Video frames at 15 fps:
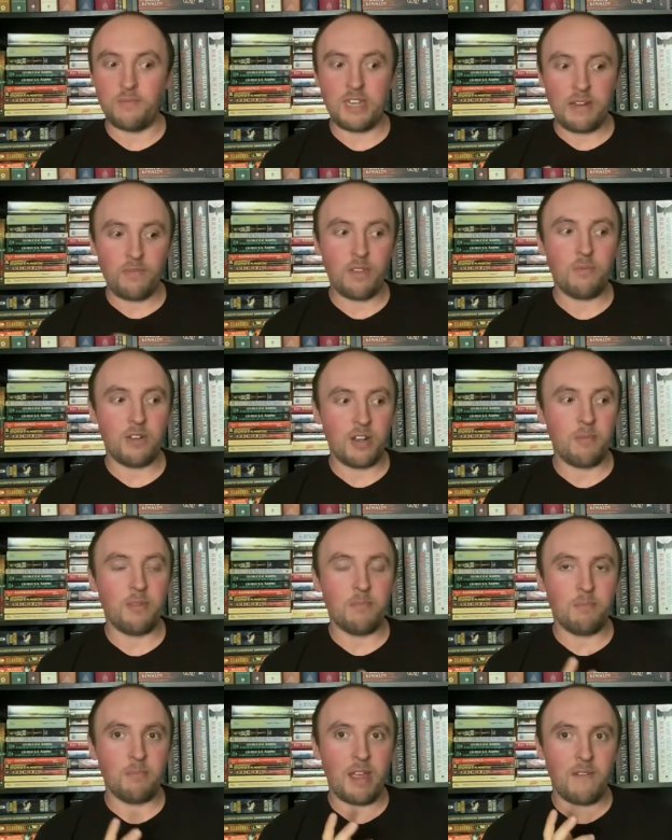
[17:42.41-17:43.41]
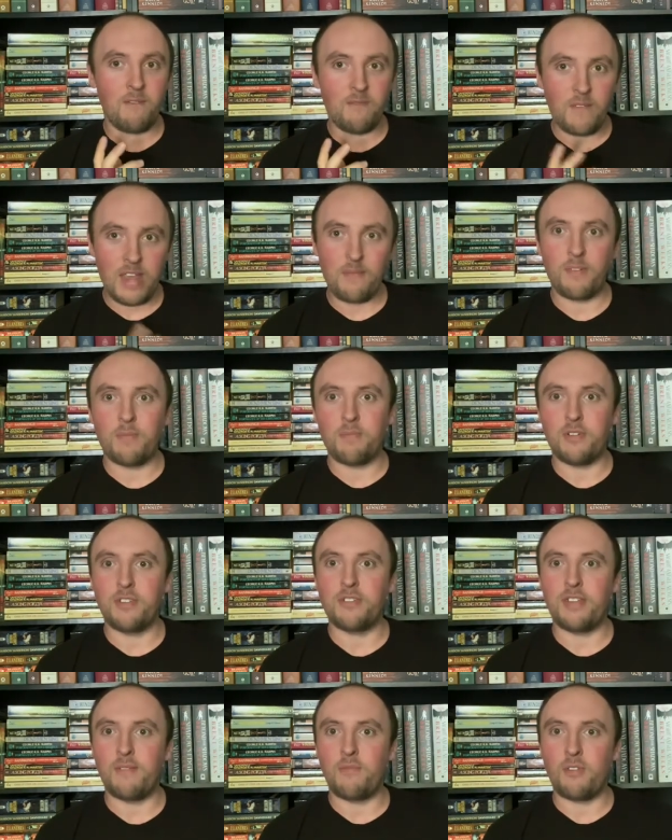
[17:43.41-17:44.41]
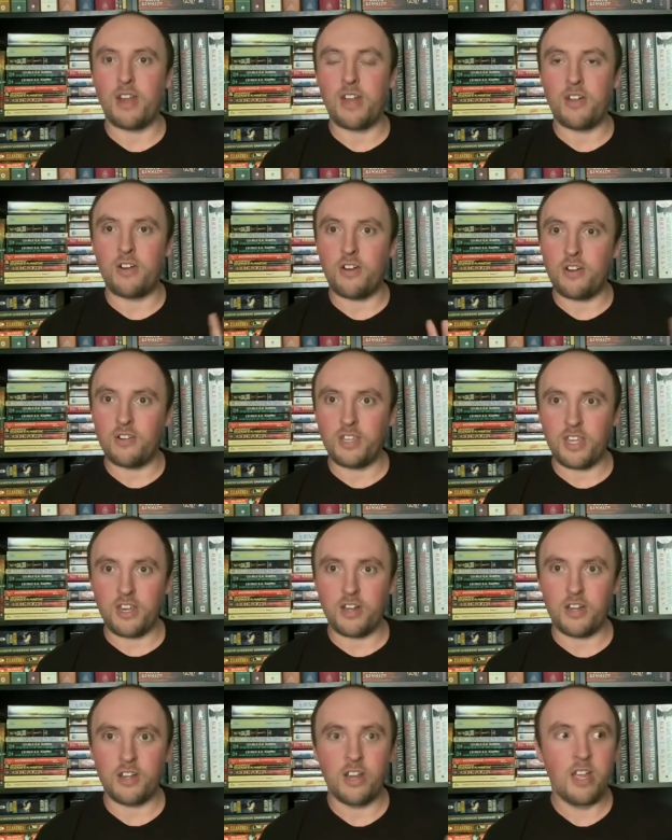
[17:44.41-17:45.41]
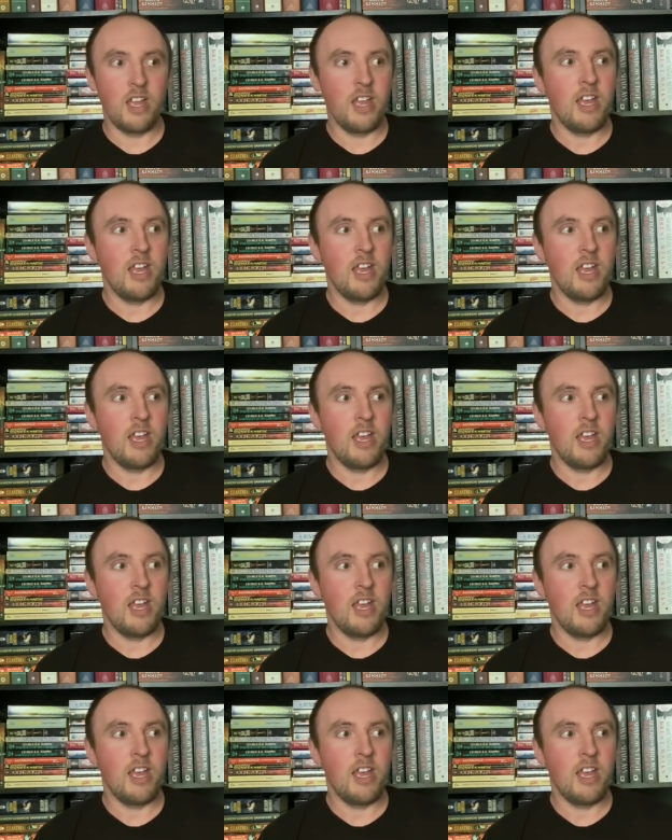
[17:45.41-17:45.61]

Definitely one of my favorite books I've read all year.